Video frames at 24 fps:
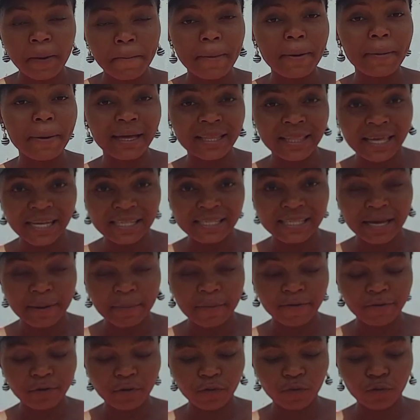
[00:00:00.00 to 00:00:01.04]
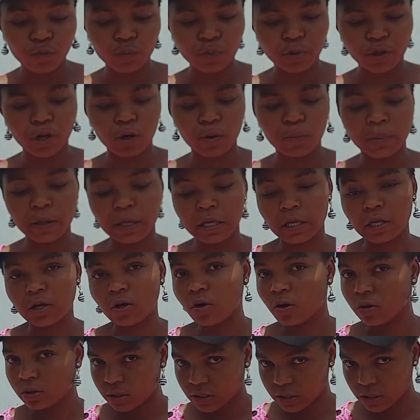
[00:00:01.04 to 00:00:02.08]
but at that time, I've not even become a
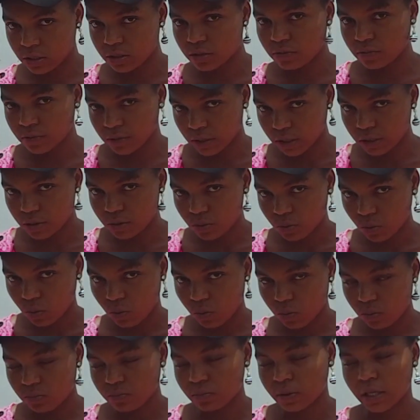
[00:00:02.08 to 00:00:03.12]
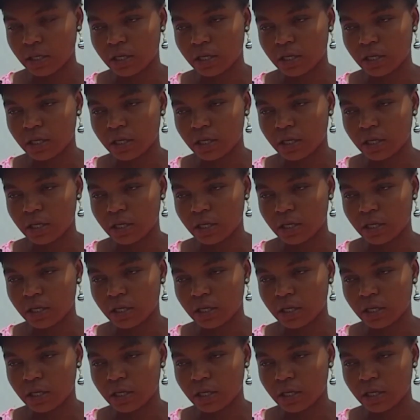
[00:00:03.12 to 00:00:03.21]
content creator,